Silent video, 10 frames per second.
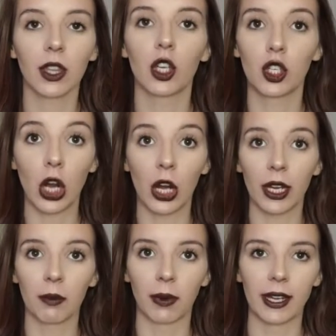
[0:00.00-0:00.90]

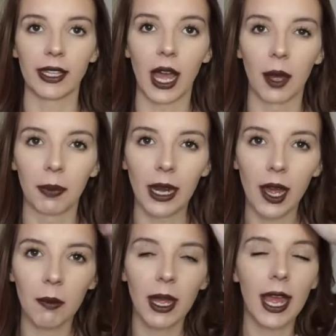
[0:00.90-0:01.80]
Target brand, the Up and
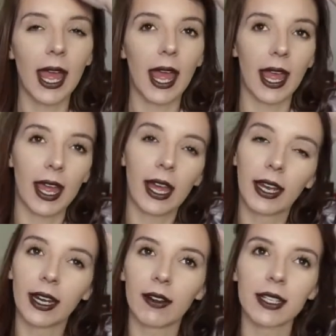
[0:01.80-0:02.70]
Up,
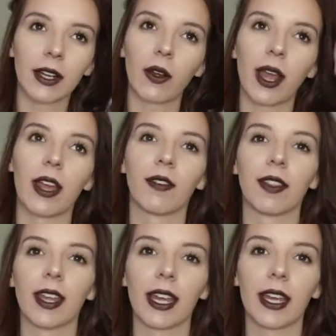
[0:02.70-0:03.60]
and I was like, okay,
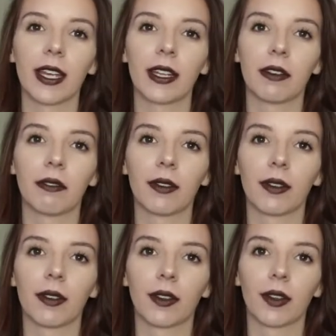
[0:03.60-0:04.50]
if they
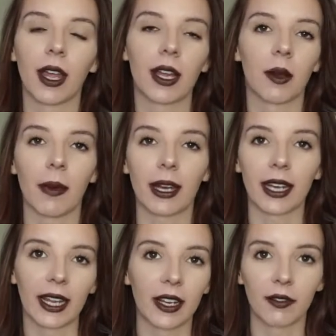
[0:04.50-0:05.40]
like come back
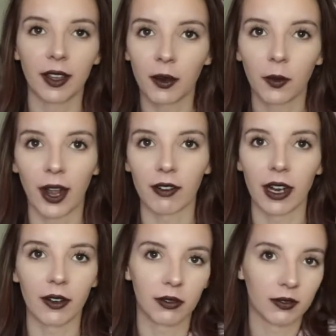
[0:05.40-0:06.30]
negative, like whatever,
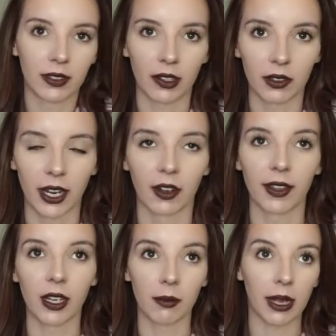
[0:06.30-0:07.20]
I don't care. If
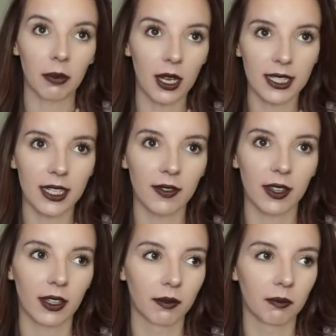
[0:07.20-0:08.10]
they come back positive,
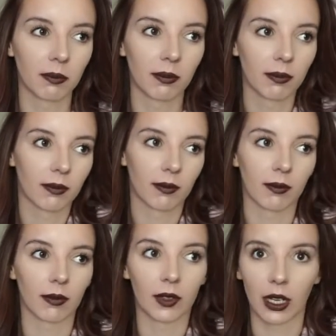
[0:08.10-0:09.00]
then
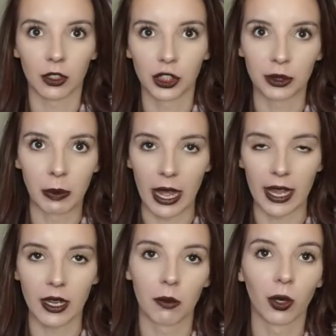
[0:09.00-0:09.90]
I'll just
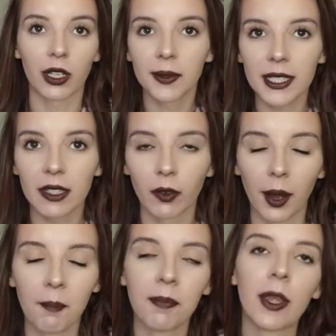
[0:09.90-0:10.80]
buy a more expensive one.